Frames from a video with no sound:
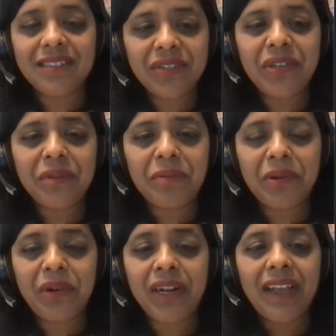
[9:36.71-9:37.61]
to your
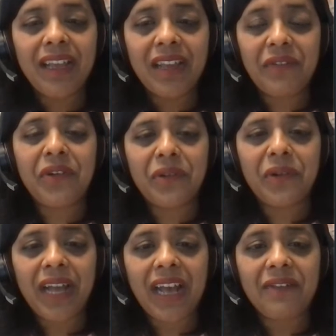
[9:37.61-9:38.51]
board if you
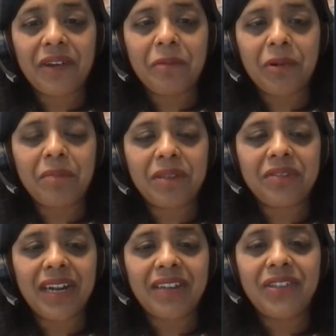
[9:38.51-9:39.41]
don't have a proper
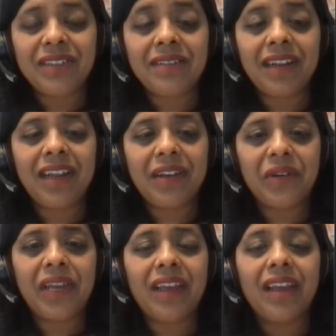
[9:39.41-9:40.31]
strategy and say like,
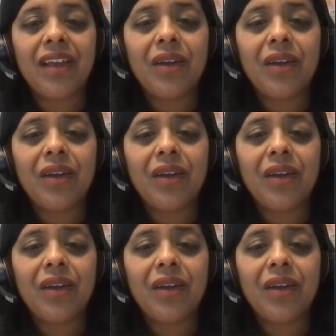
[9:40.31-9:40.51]
okay,